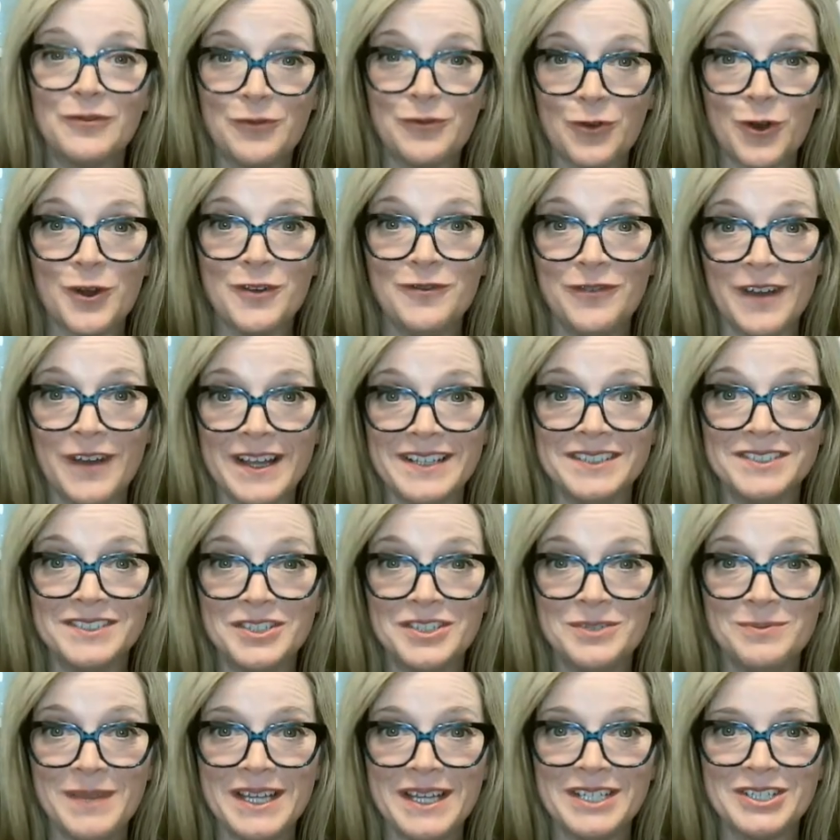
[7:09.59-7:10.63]
for advice
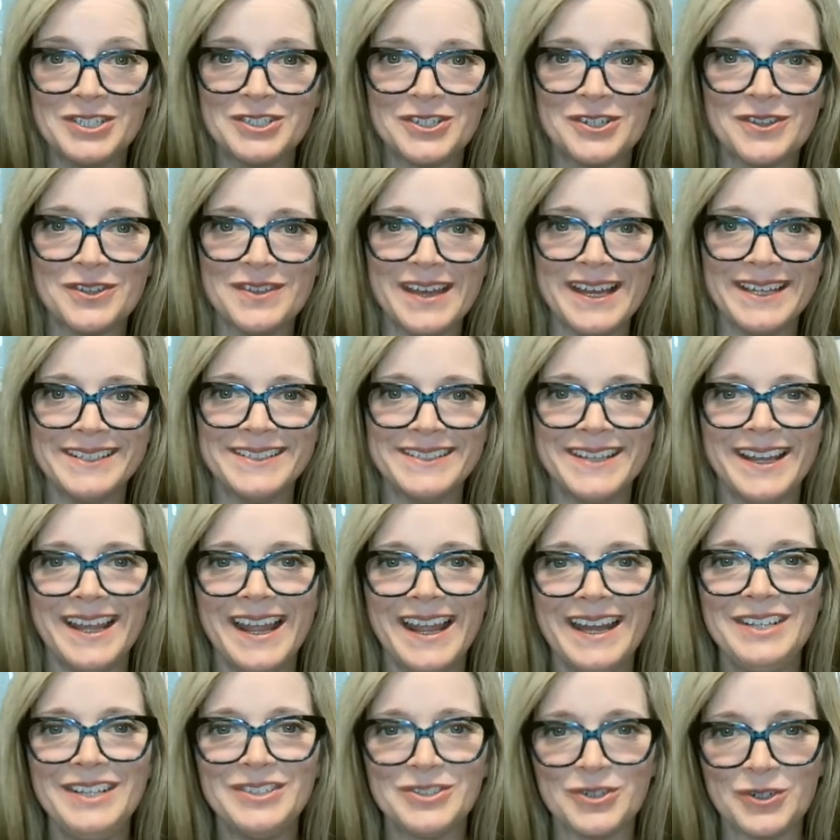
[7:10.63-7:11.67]
to make sure that
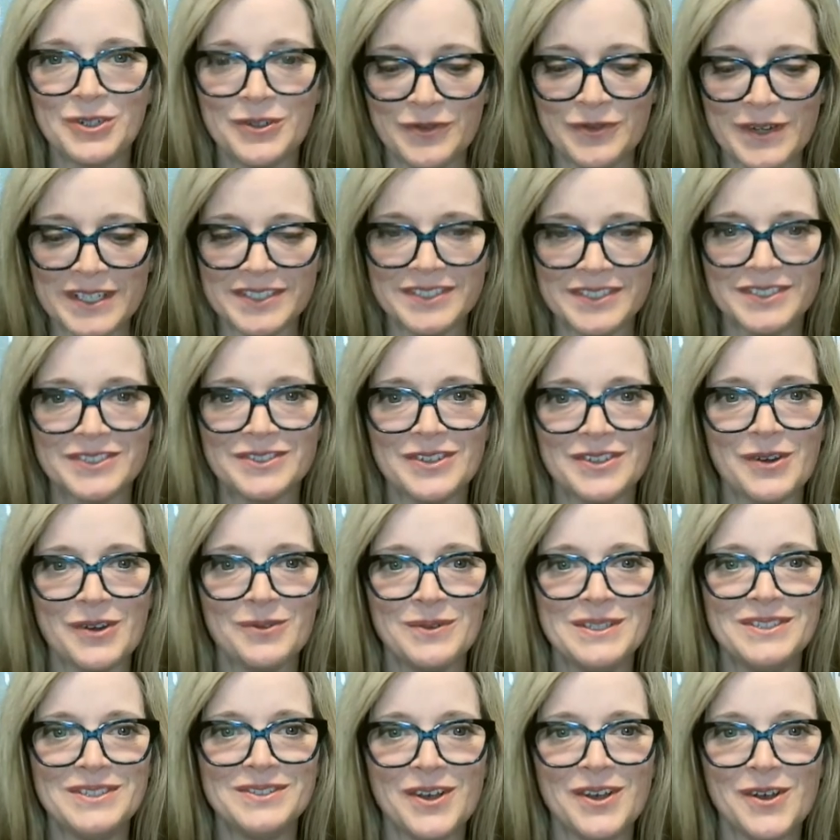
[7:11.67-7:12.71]
any sort of risks
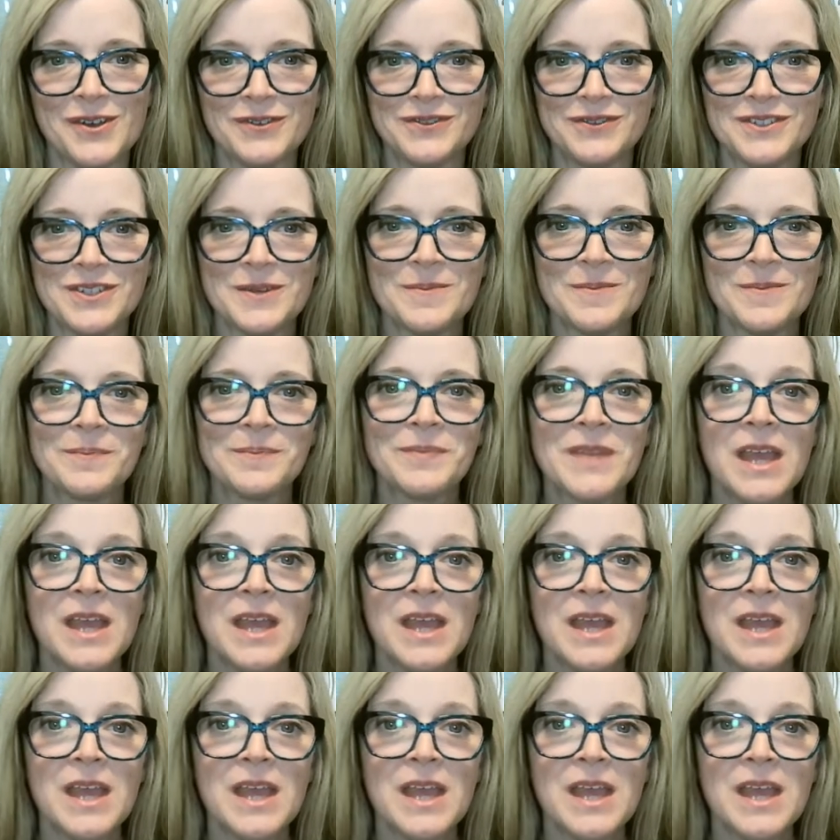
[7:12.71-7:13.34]
are resolved.